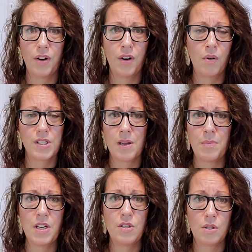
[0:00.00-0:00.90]
or
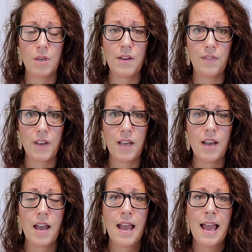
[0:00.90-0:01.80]
something duty fee.
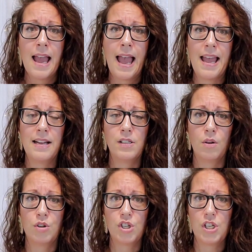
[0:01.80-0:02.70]
And
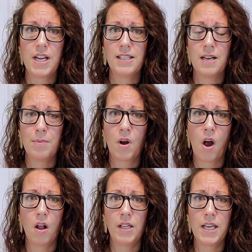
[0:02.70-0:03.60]
so she ended up
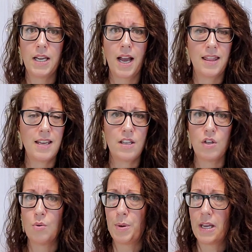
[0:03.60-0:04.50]
calling, I think,
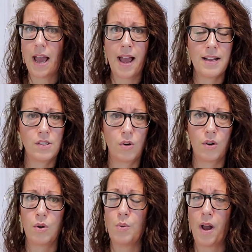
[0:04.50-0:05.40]
UPS
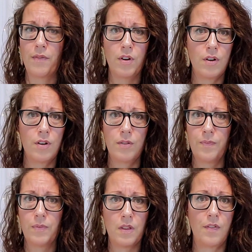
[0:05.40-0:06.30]
or whoever
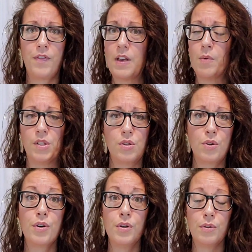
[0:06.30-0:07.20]
the fee was
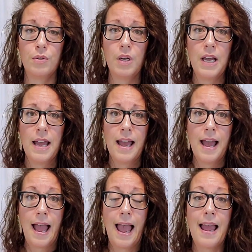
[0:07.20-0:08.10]
through,
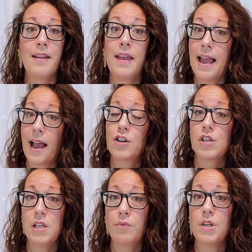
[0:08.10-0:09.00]
and they
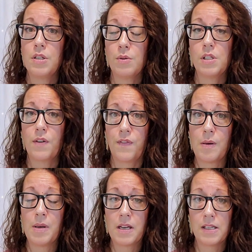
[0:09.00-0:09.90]
actually reduced the fee
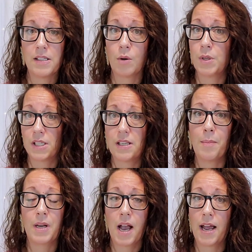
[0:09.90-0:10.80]
because there was
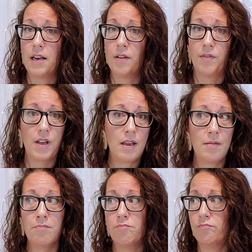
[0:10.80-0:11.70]
some kind of a
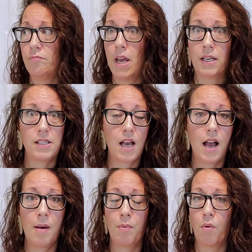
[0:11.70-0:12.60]

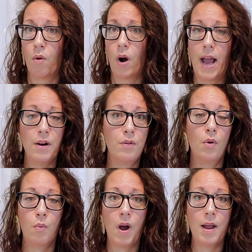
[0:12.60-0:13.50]
mix-up or I don't
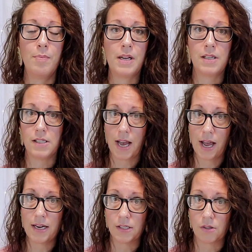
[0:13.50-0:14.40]
know what, because
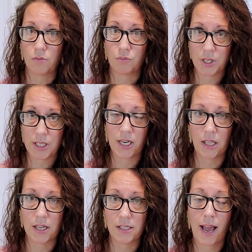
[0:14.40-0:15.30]
that is
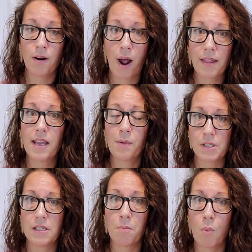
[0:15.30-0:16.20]
ridiculous. I think it
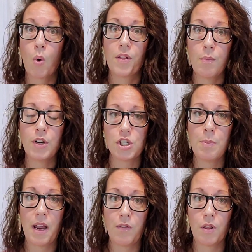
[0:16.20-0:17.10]
was more than what she
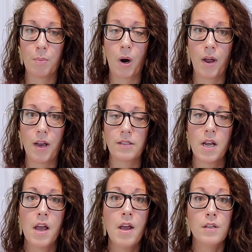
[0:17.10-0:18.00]
paid for the product.
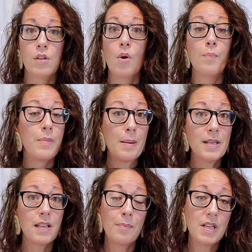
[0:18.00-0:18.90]
So maybe
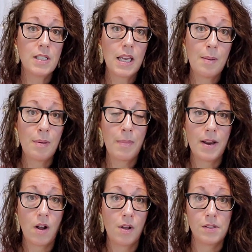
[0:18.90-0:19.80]
something to keep in
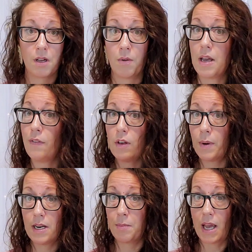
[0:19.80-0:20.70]
mind also, if you
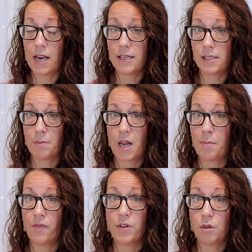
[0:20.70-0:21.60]
end up getting some type
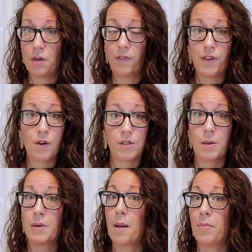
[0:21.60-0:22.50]
of a duty fee or
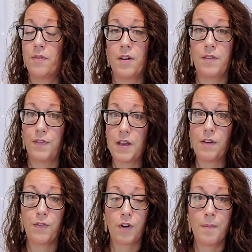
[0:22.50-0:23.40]
some type of a fee
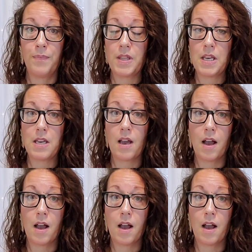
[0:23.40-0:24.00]
from the